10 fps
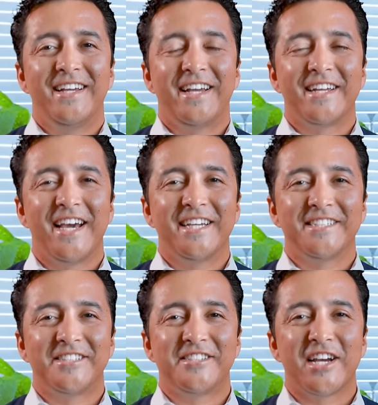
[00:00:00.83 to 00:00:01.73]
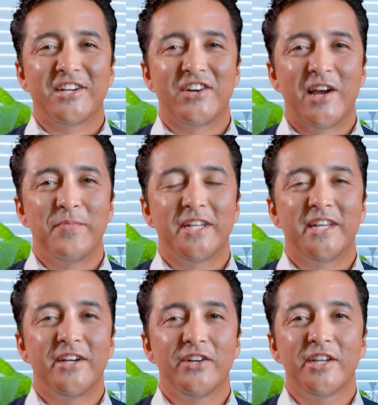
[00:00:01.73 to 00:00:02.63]
Hi guys, this is Doctor Ahmed
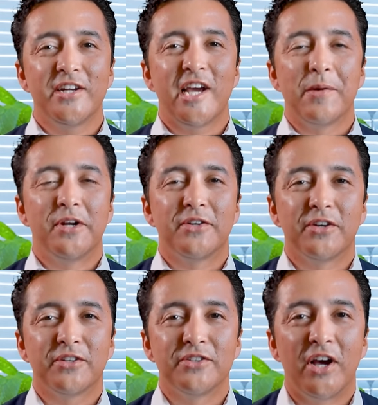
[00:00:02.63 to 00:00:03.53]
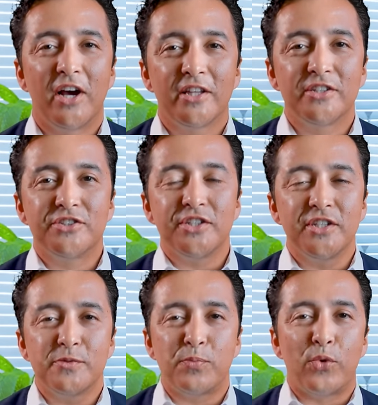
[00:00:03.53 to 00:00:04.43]
Ergin. I'm an
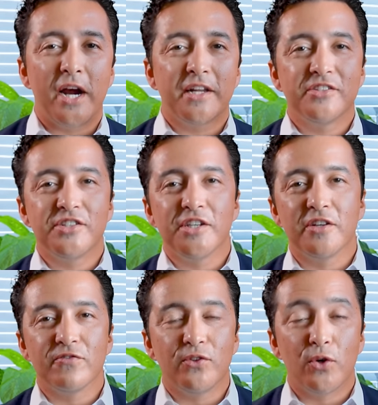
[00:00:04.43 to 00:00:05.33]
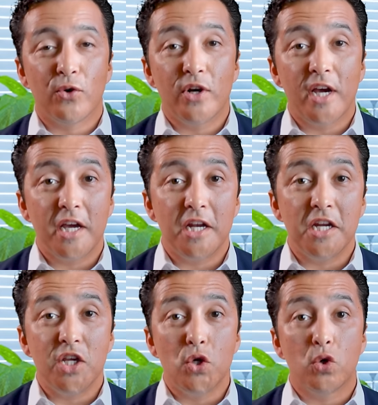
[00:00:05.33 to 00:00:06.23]
endocrinologist practicing in Florida and
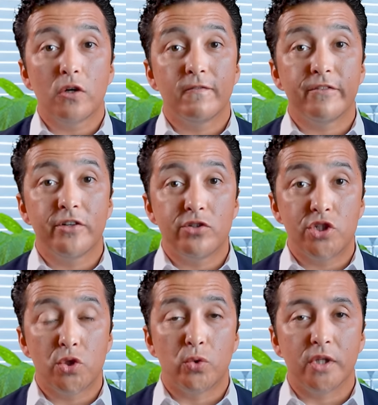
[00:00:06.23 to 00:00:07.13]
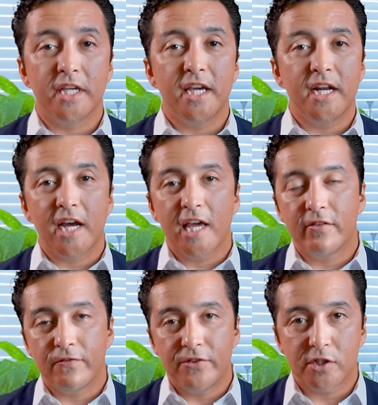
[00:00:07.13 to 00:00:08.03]
New York virtually, and I have
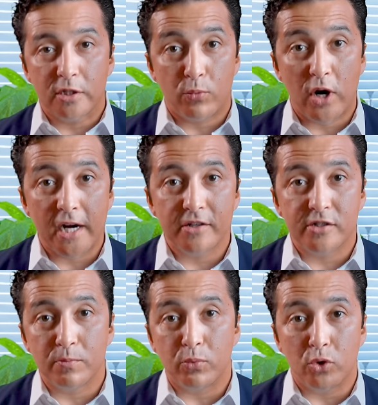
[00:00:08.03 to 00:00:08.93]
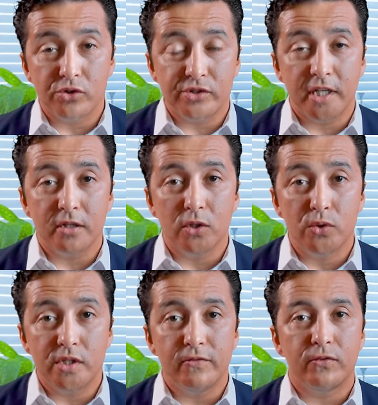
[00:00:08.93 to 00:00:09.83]
a physical practice in Port Saint
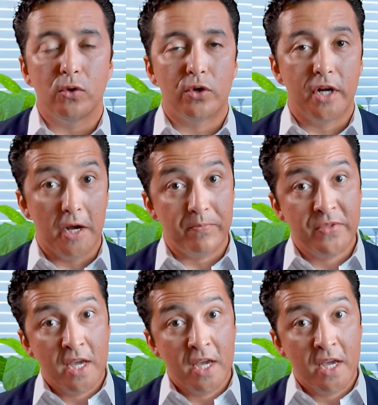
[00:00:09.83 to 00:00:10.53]
Lucie, Florida.